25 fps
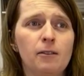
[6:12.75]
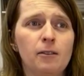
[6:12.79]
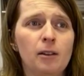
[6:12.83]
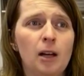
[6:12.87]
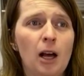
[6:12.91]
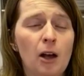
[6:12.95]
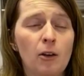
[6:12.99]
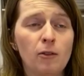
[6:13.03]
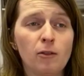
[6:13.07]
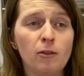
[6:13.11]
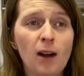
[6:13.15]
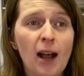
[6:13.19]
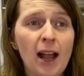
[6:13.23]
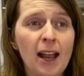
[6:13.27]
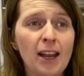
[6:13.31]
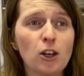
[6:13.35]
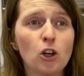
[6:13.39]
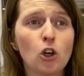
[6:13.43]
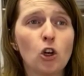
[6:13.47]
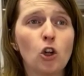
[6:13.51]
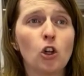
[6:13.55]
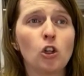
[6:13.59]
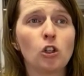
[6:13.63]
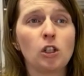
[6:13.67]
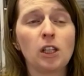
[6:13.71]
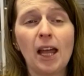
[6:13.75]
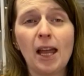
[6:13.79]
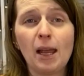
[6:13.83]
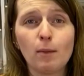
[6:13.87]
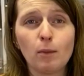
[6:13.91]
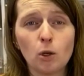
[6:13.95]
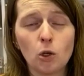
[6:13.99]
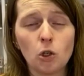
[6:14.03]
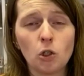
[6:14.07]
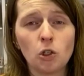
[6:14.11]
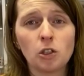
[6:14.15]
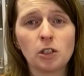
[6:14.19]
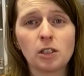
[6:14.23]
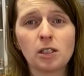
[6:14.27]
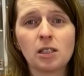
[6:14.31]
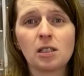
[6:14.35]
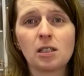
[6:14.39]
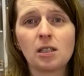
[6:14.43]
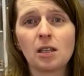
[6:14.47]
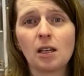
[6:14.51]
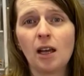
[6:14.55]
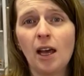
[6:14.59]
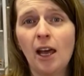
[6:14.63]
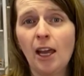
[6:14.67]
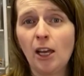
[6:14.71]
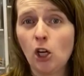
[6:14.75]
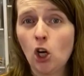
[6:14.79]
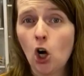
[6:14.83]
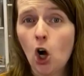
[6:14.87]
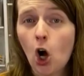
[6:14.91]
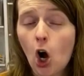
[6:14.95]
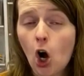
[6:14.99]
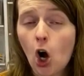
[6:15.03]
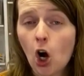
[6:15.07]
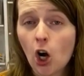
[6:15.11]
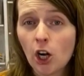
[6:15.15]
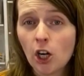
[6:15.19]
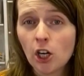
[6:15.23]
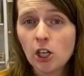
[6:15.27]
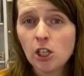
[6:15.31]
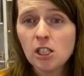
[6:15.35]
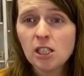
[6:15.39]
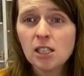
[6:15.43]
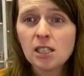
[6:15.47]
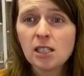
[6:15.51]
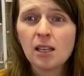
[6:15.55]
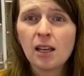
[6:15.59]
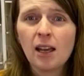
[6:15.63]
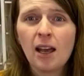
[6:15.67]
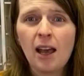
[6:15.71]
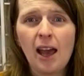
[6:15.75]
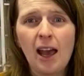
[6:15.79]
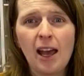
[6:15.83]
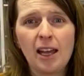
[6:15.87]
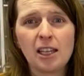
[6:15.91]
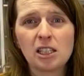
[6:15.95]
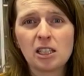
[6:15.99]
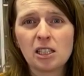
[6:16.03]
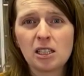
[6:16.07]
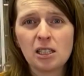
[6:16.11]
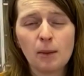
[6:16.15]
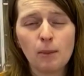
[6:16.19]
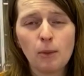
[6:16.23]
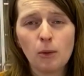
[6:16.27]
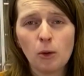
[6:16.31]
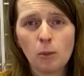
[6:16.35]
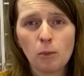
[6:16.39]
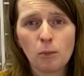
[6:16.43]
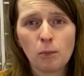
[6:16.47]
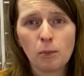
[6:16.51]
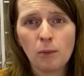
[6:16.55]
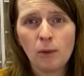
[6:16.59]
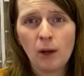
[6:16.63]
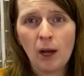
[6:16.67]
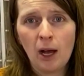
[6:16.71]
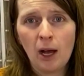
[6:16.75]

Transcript: vinyl labels and cards and simple